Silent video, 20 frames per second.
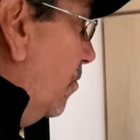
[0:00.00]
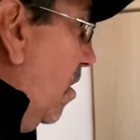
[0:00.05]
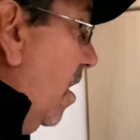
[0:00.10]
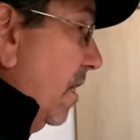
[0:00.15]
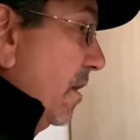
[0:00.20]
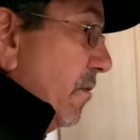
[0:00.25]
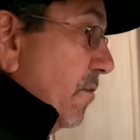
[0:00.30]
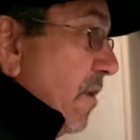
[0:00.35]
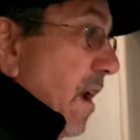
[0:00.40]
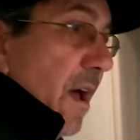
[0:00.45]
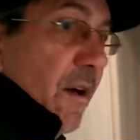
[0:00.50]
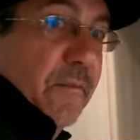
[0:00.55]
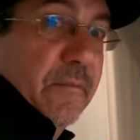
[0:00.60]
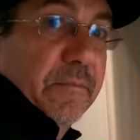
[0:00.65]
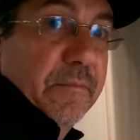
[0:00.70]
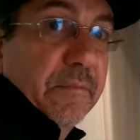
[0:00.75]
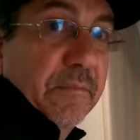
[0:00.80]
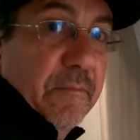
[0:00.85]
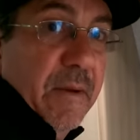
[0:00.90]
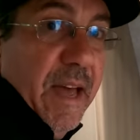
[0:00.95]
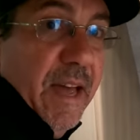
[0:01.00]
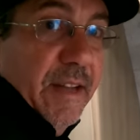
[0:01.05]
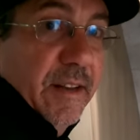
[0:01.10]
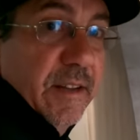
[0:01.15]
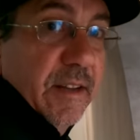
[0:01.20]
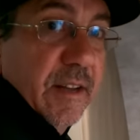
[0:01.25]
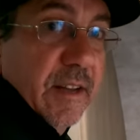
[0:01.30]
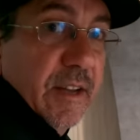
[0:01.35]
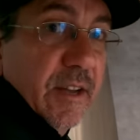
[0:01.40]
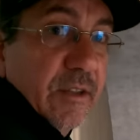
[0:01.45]
walk-around
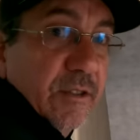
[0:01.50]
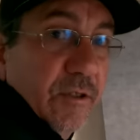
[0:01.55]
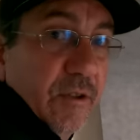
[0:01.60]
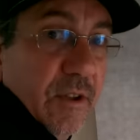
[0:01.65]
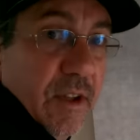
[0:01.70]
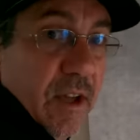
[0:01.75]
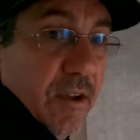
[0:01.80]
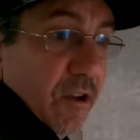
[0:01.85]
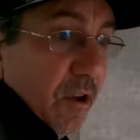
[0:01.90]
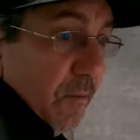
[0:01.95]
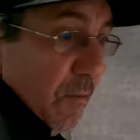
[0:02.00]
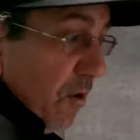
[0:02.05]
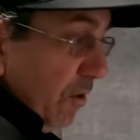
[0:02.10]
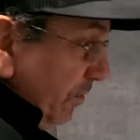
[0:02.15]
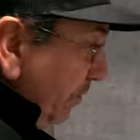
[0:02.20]
bed, so you can come